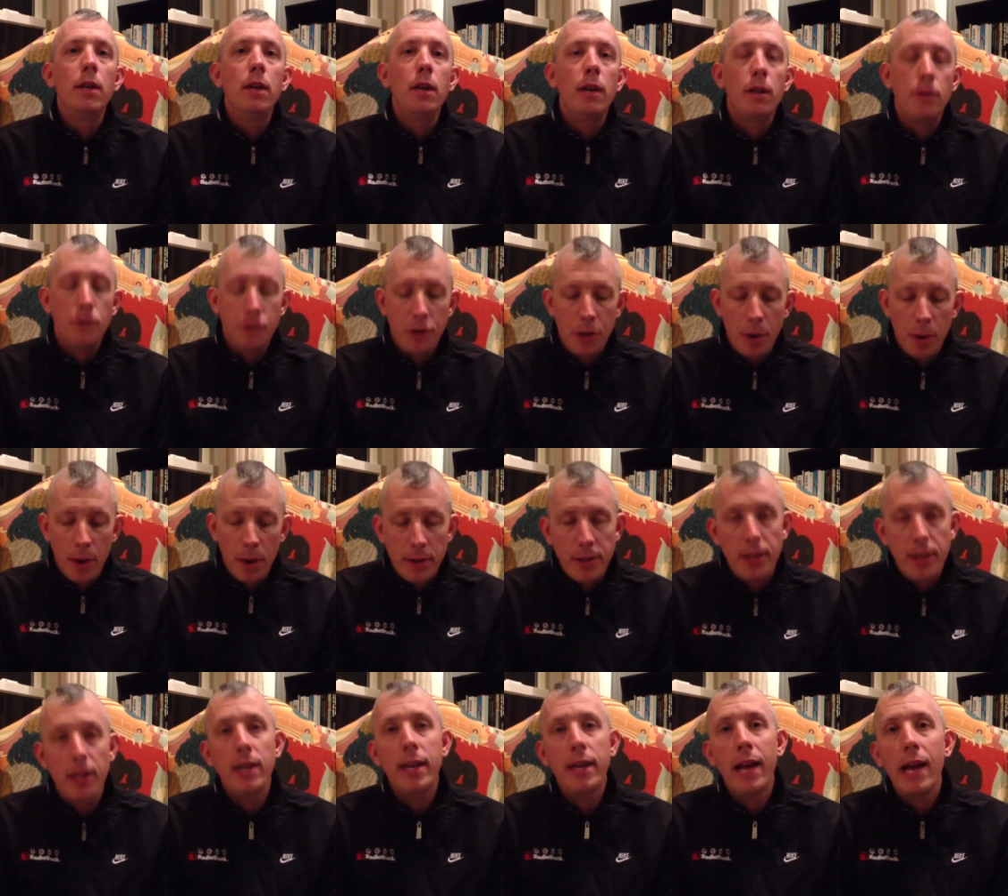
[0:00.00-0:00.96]
And so our
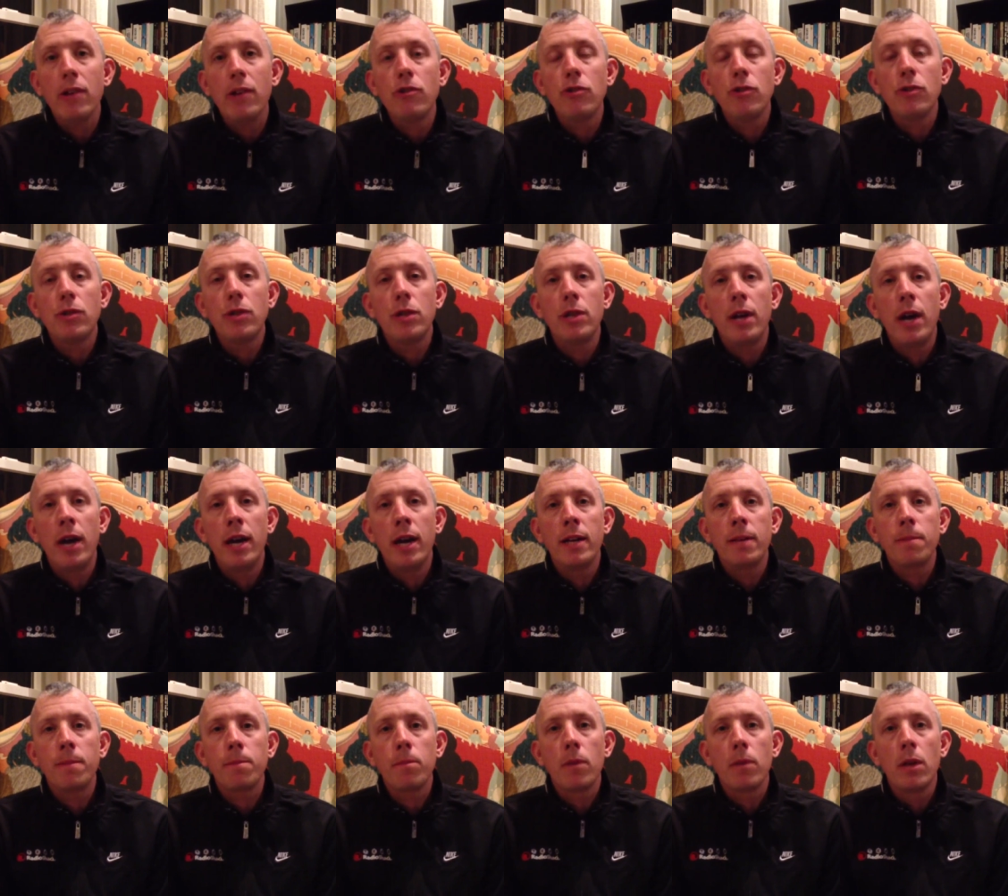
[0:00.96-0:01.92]
dedication tonight
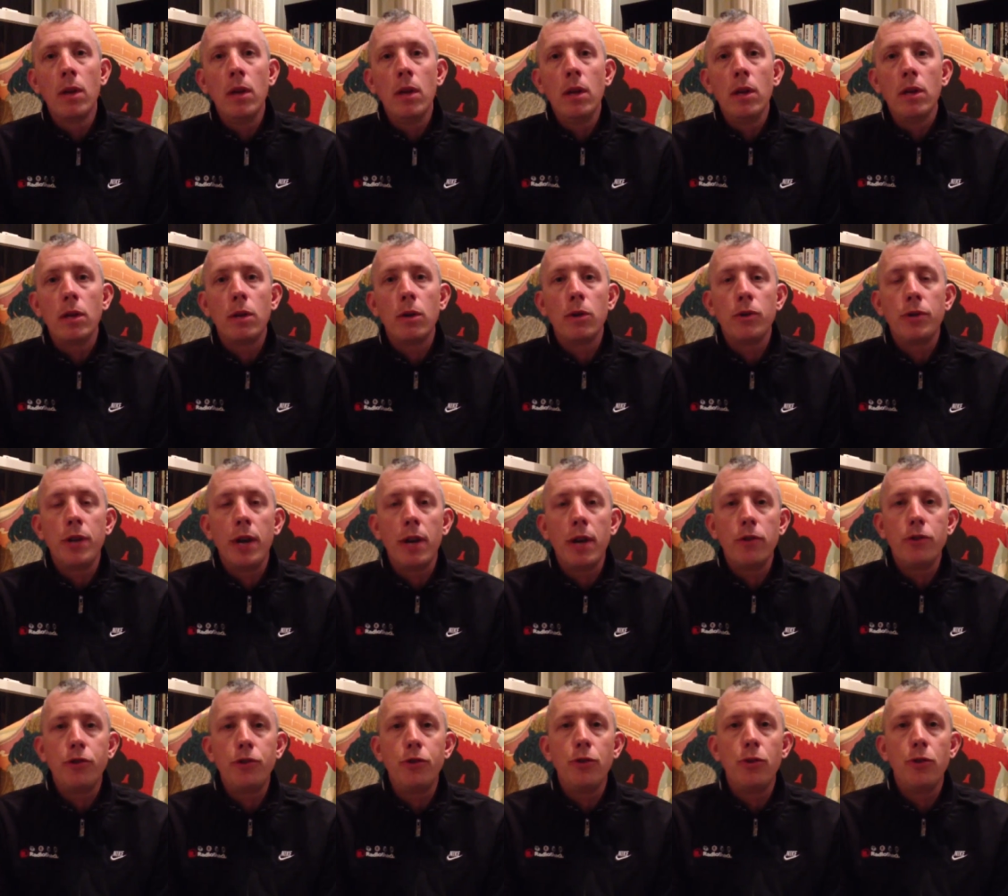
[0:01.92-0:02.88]
goes
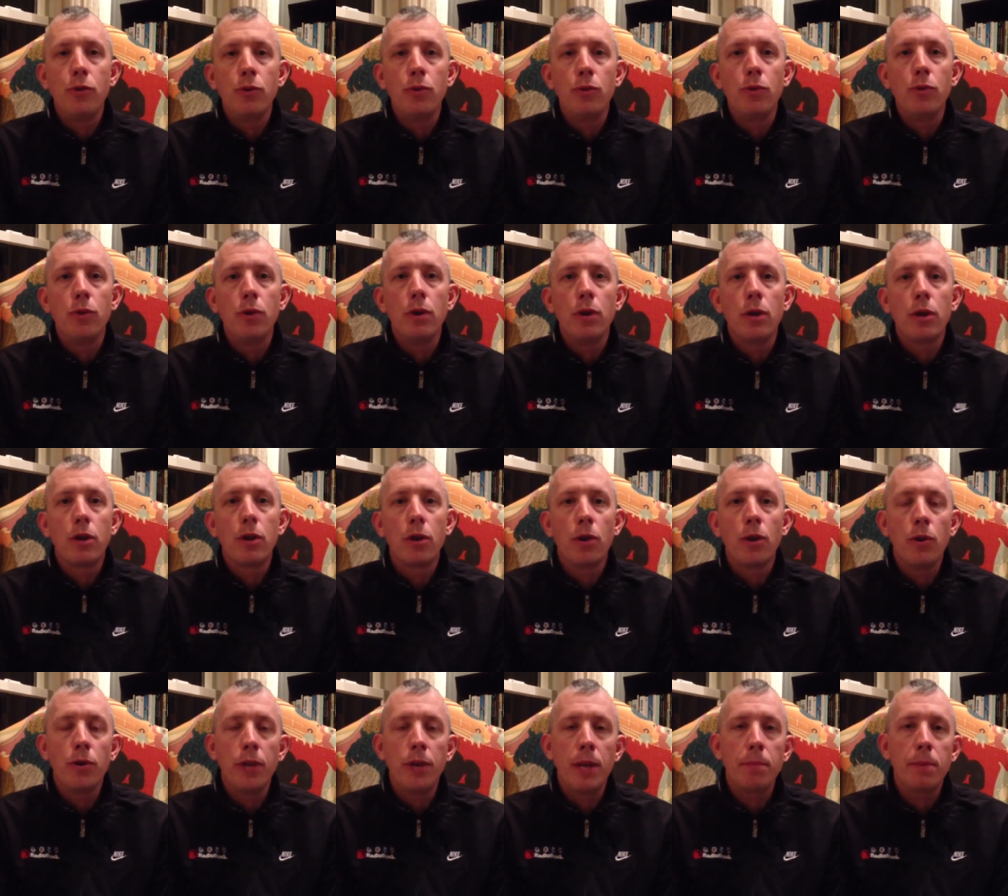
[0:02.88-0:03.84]
out to a girl
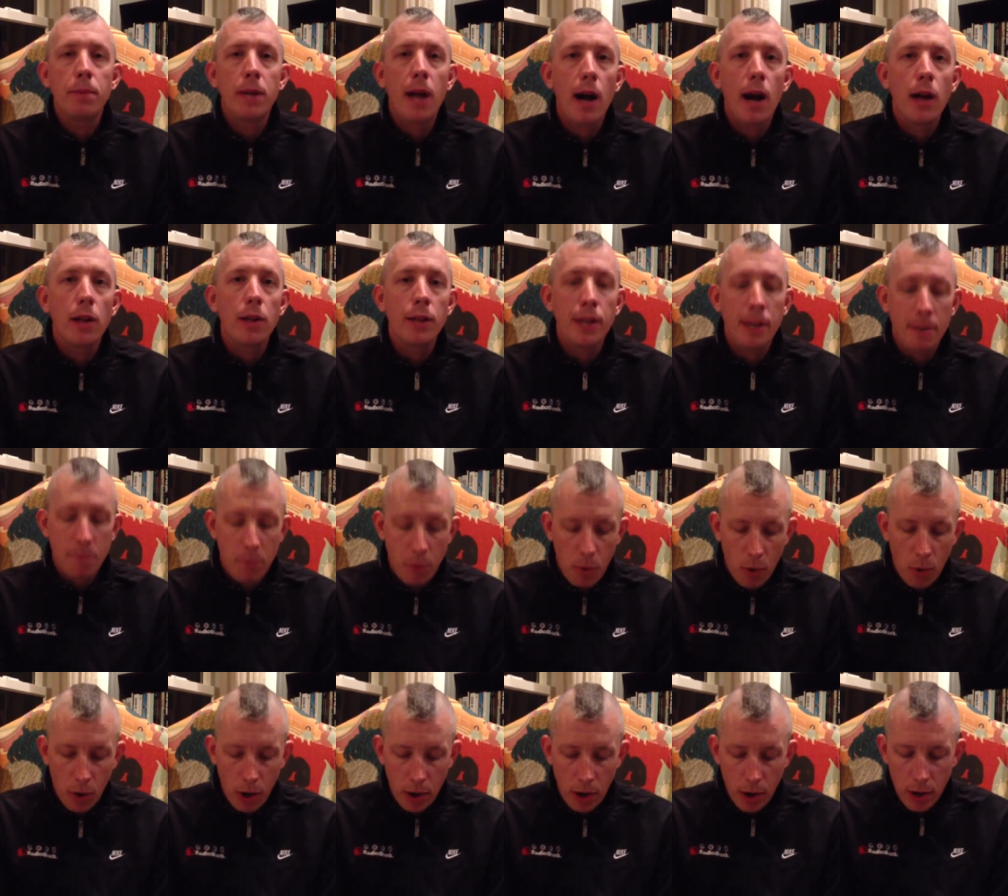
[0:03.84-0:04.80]
named Colleen
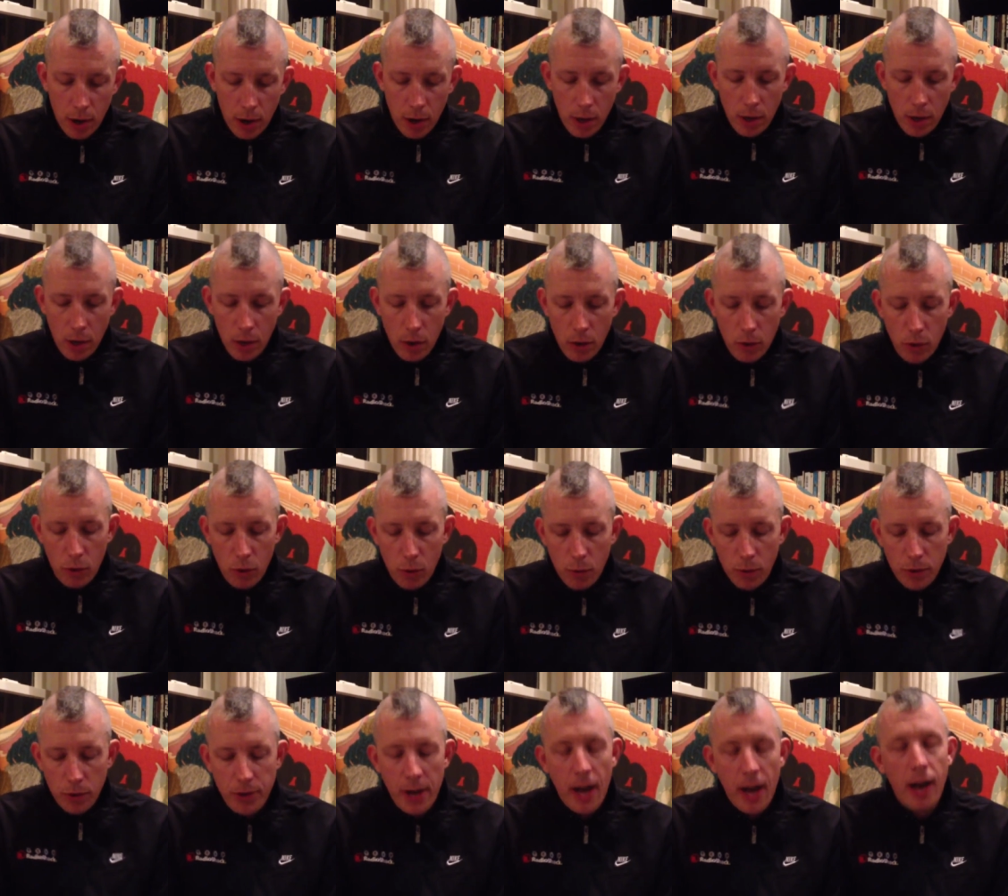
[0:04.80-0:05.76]
Moore, who
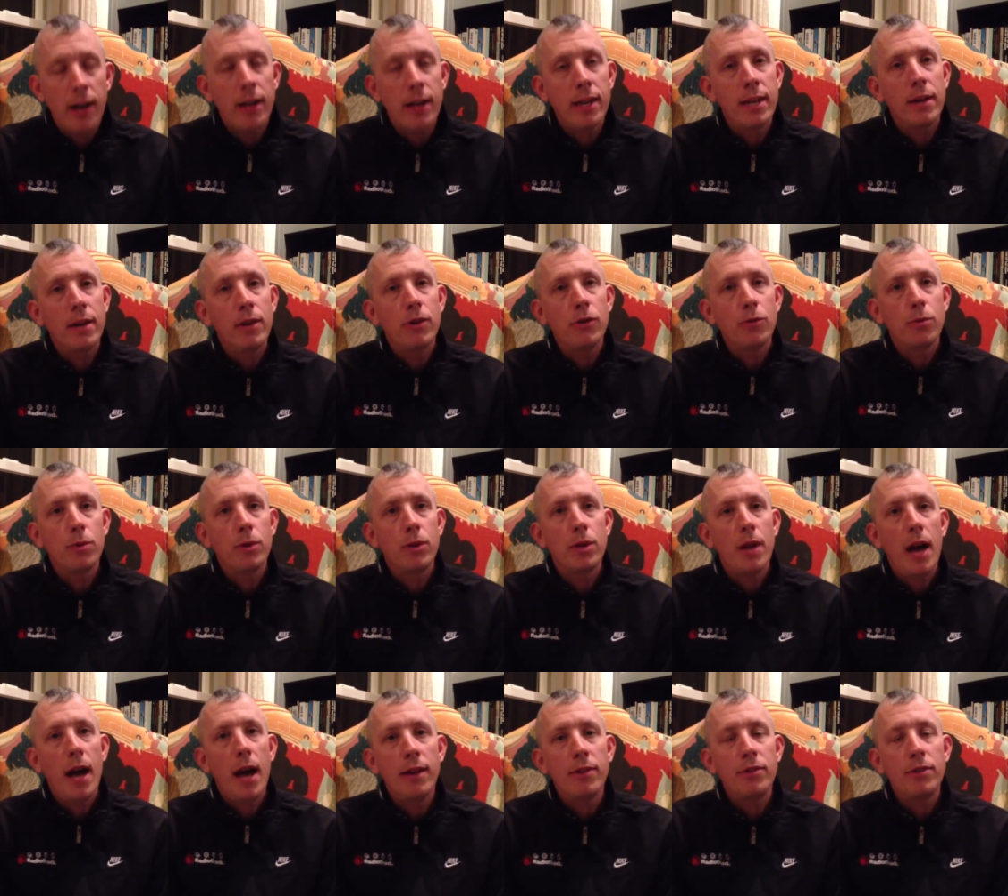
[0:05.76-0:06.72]
was diagnosed with
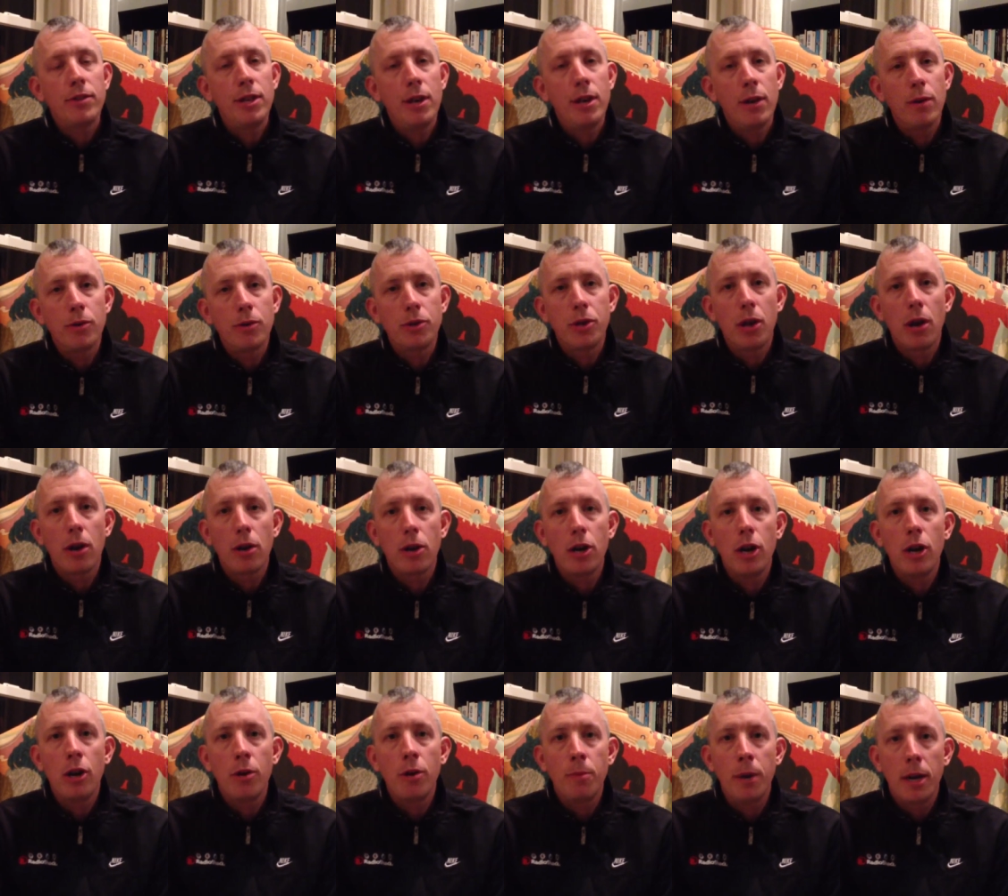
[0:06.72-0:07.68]

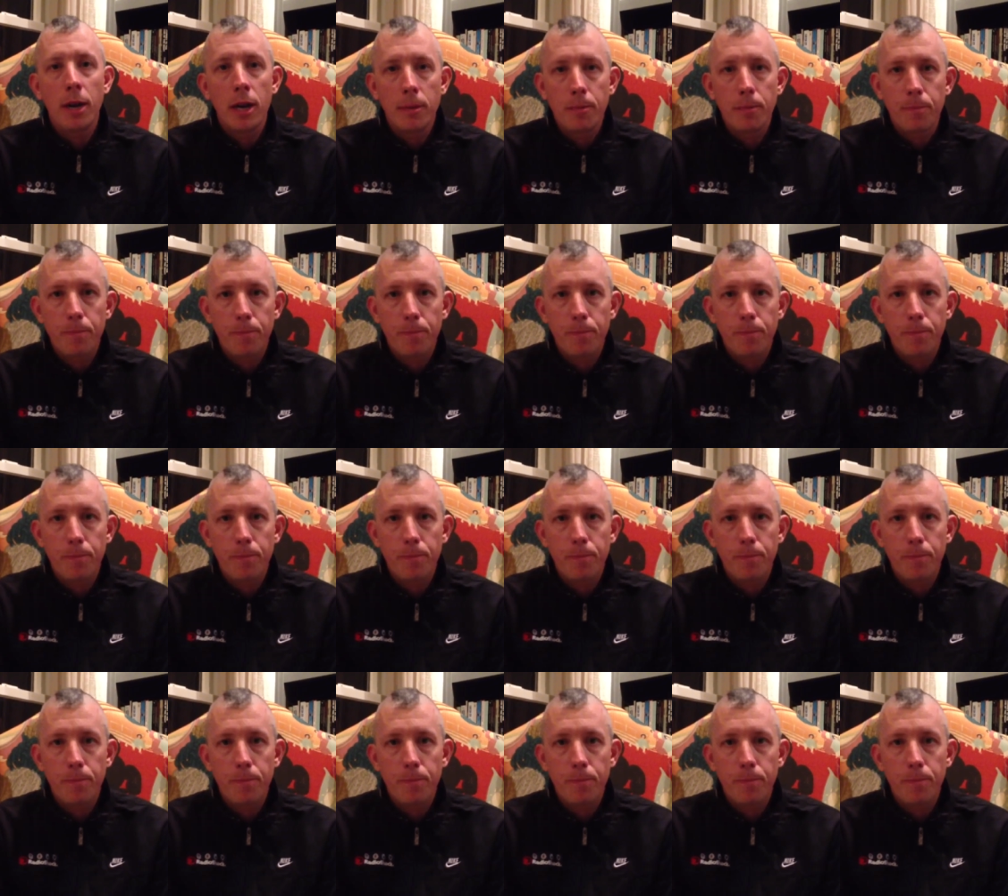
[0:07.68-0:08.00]
osteosarcoma